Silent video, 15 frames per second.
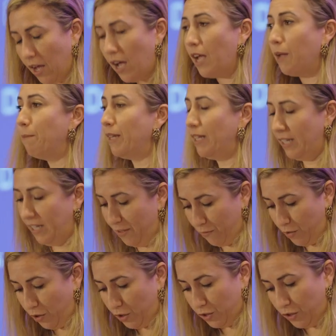I believe
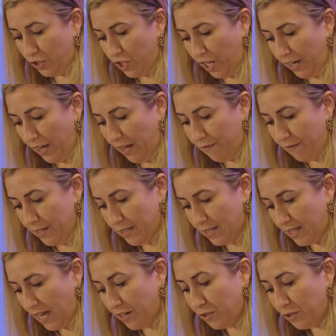Dr. Jane
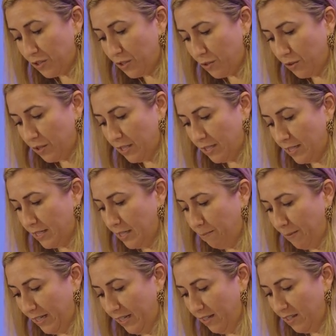Evans understood this
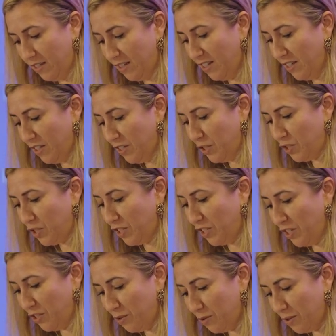deeply. She
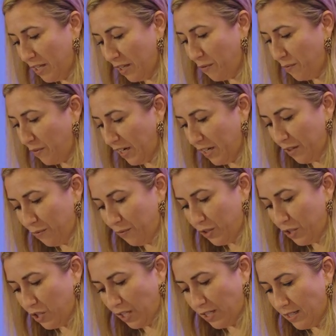knew that fighting for
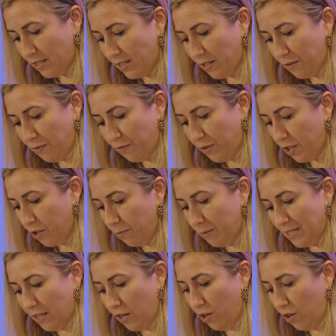justice and freedom
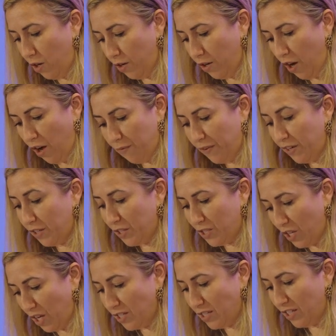is a long, often
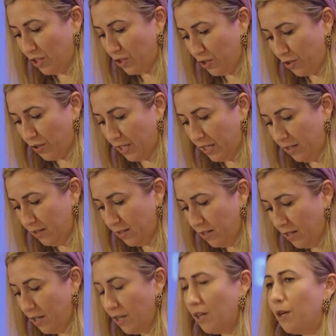exhausting journey,
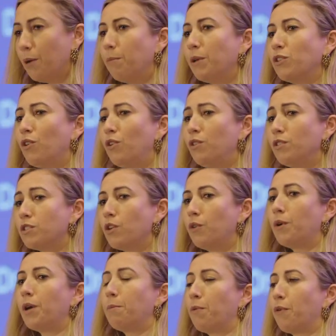but
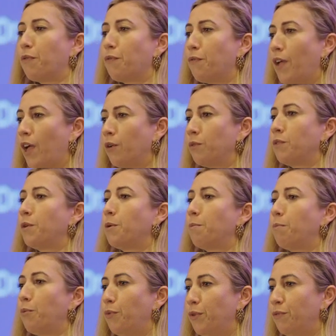also a profound
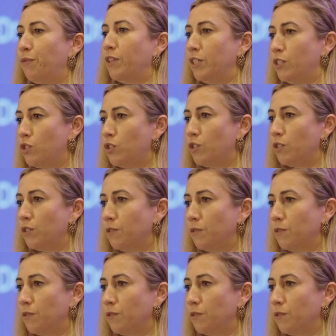privilege.